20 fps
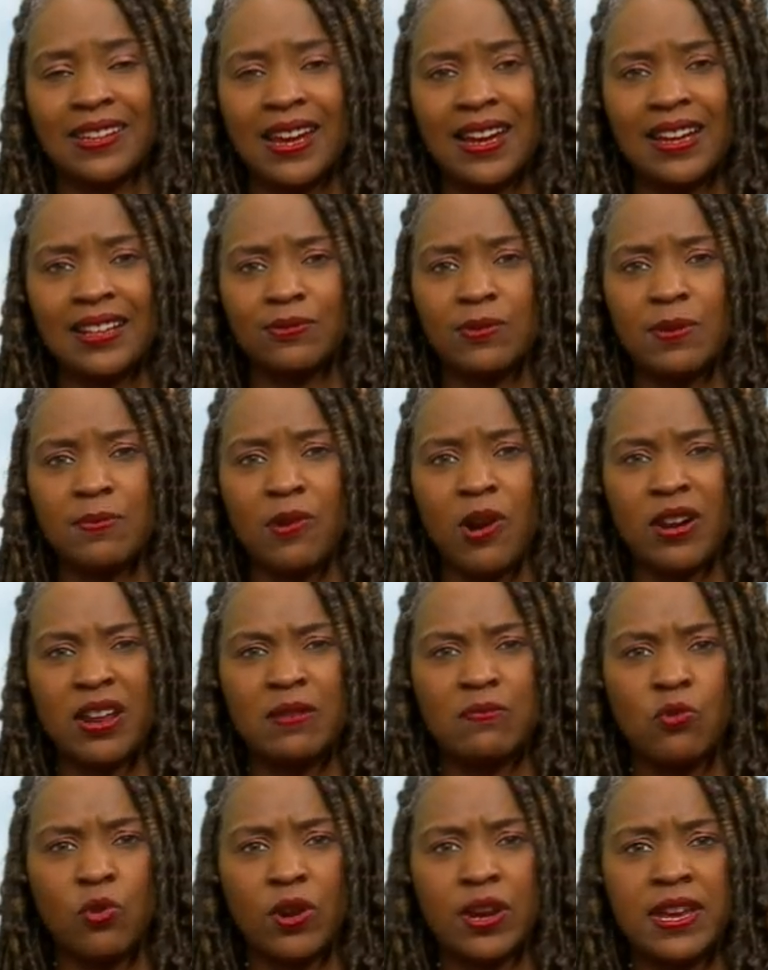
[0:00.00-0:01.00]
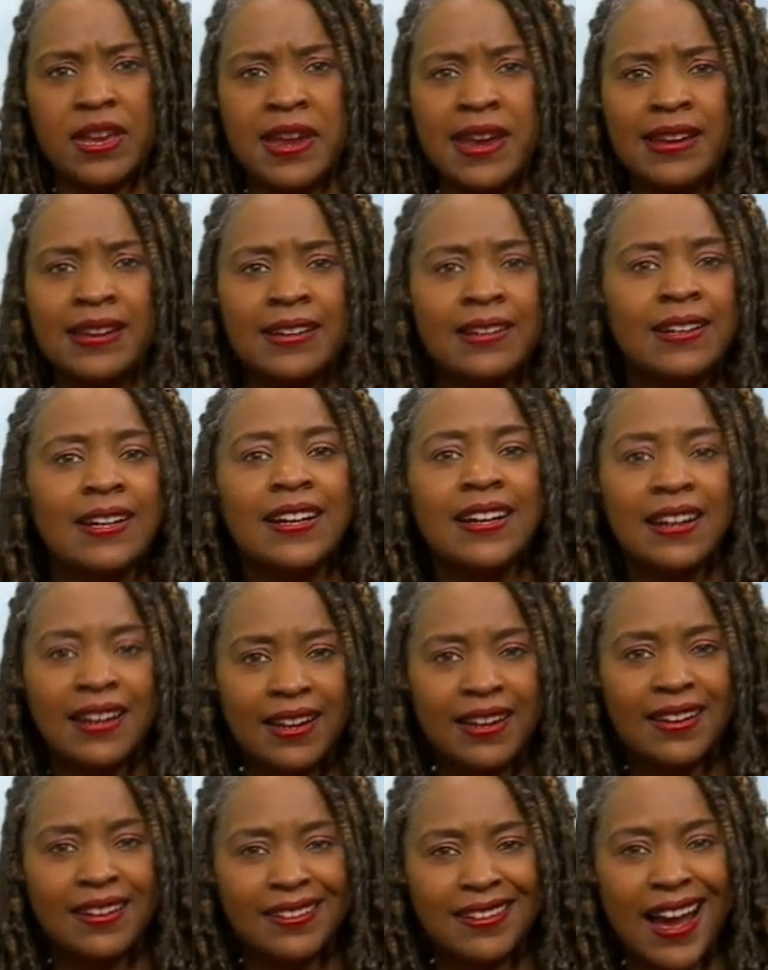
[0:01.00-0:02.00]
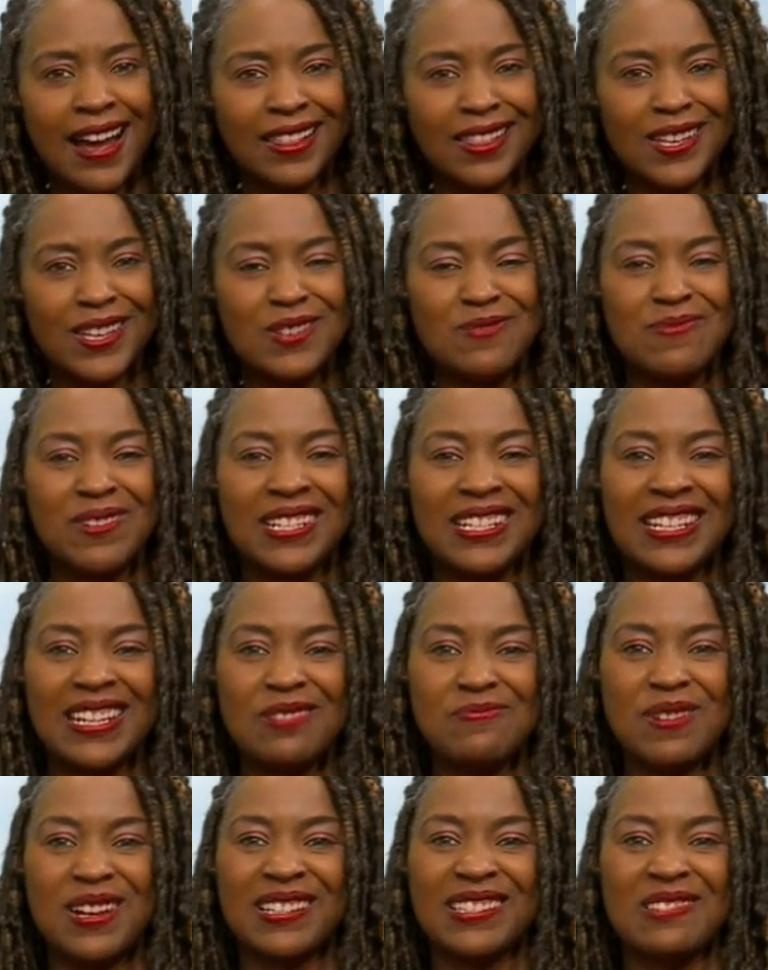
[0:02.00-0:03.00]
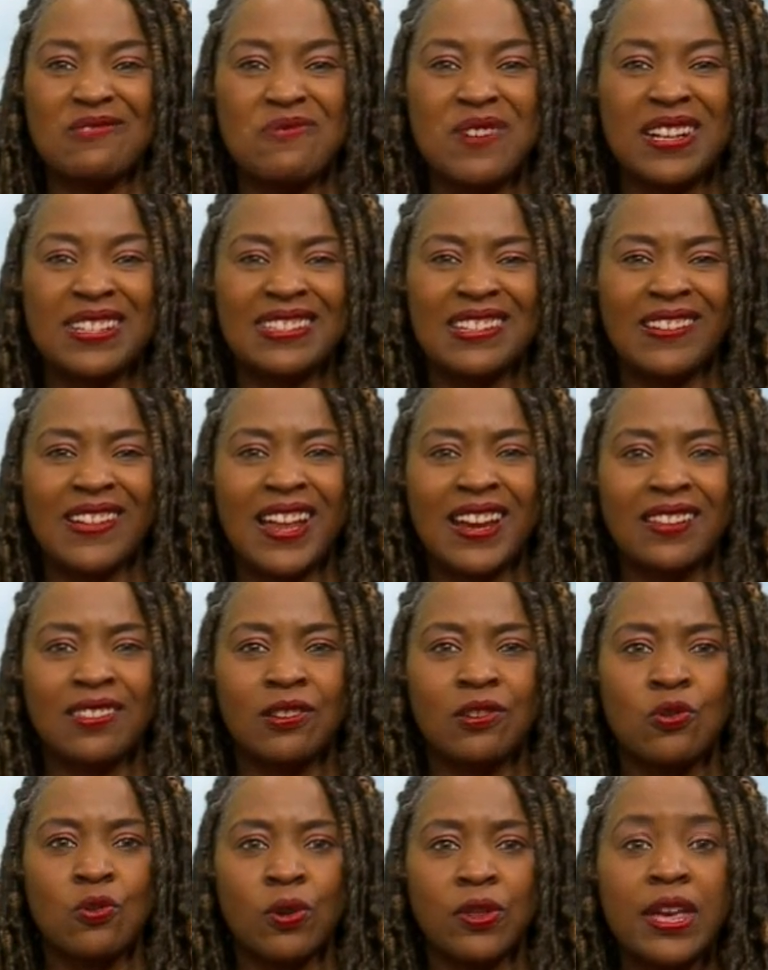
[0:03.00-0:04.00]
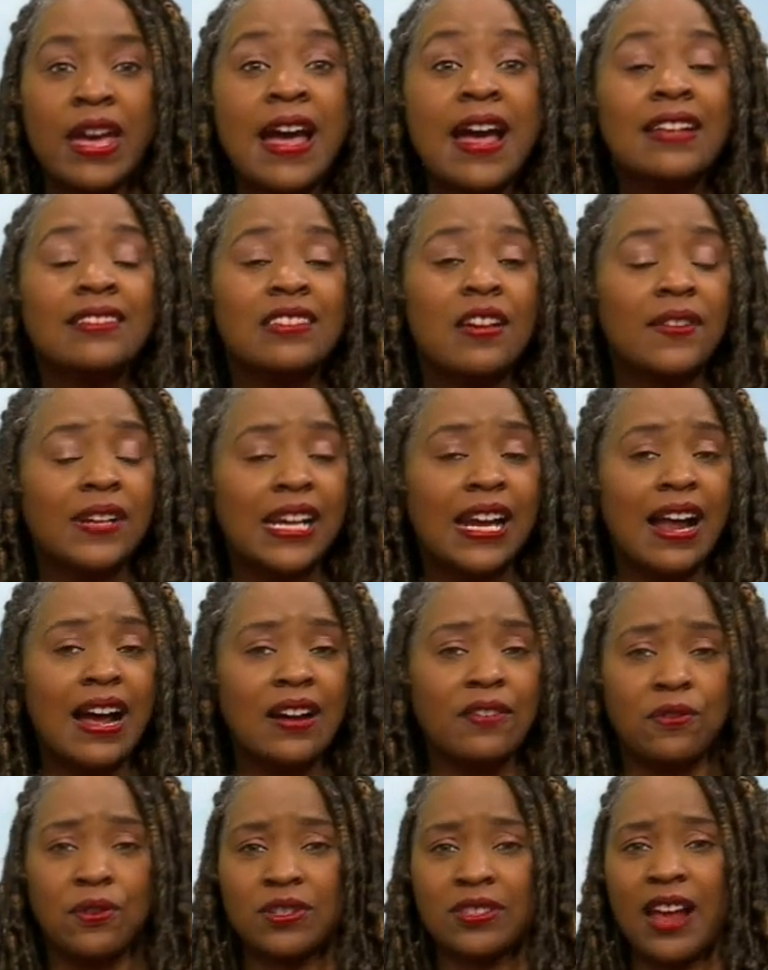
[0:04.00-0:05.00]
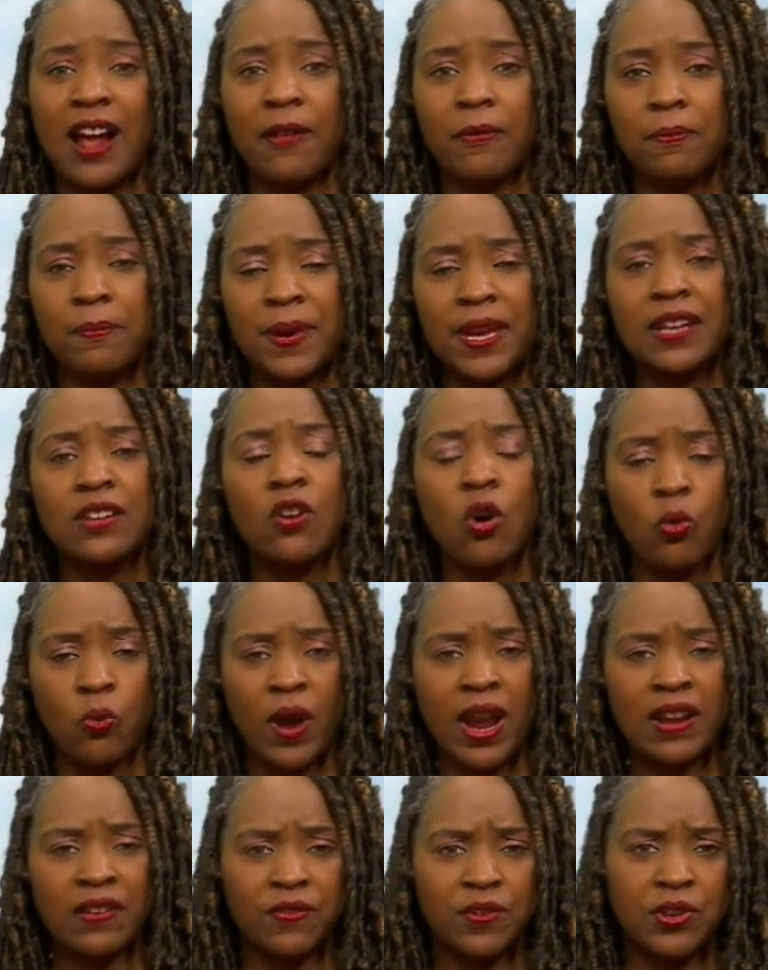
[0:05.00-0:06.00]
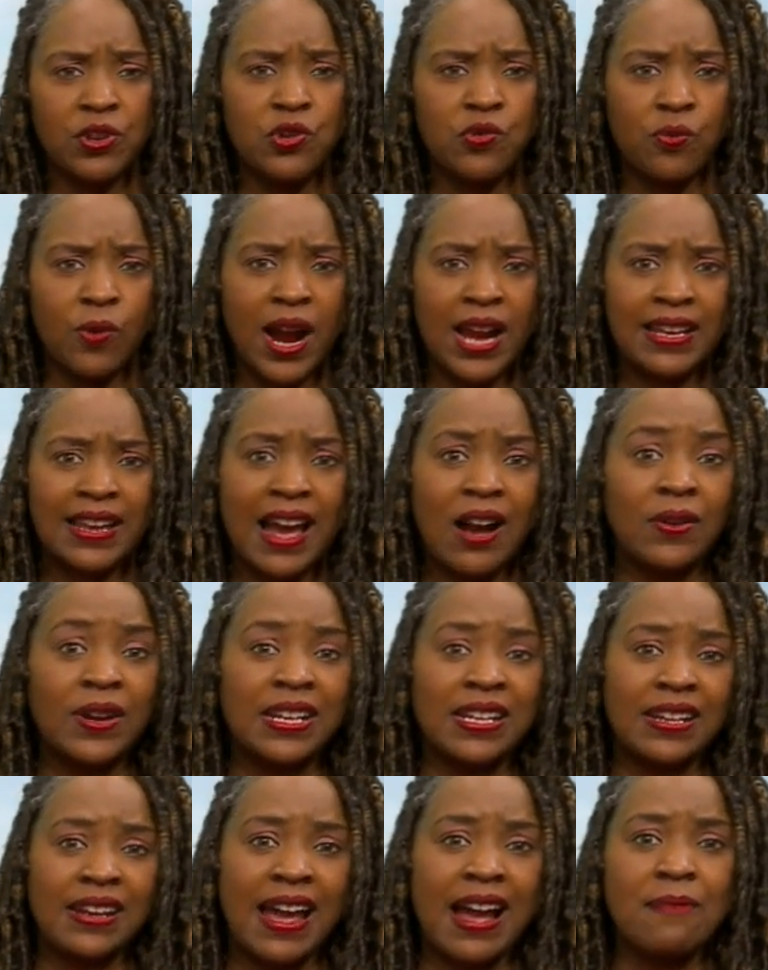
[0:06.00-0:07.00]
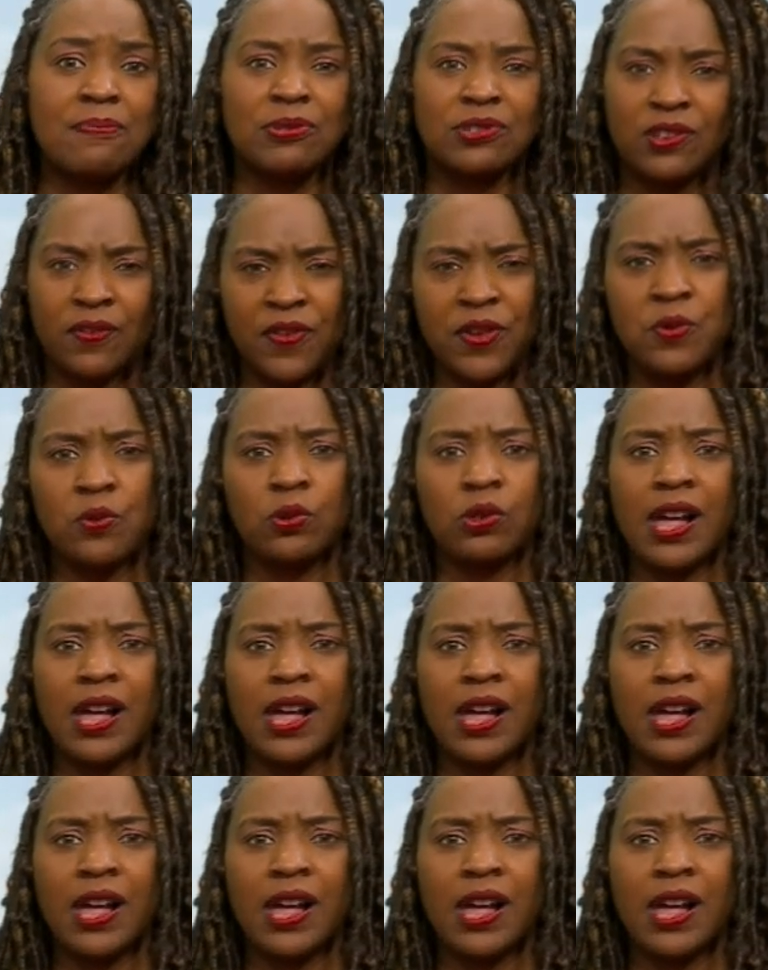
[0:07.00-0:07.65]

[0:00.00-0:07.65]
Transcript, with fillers: today as we brought in more heat not the humidity because the wind's still out of the north. 79 for South Bend, no rain for you right now. Indianapolis, a few